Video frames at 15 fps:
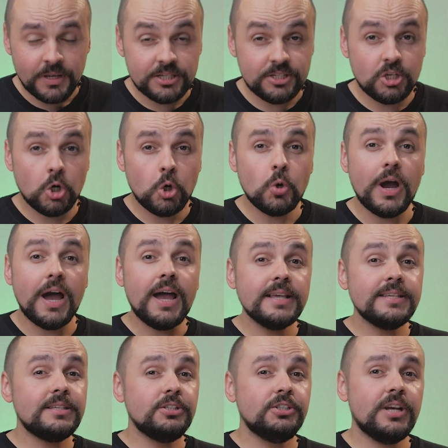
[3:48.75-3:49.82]
So I
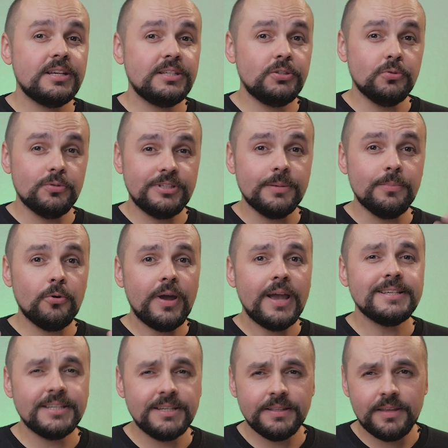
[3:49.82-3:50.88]
suggest
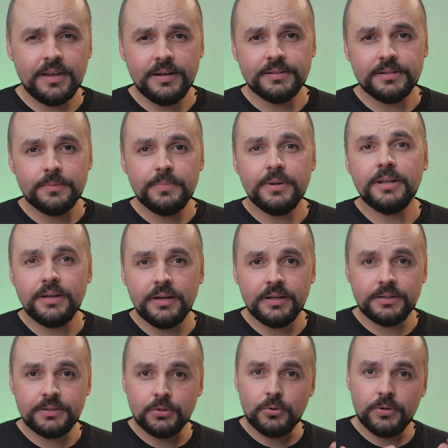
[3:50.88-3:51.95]
summarizing the
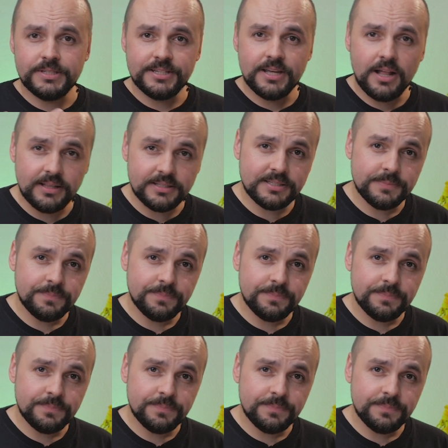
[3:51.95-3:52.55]
intermediate results.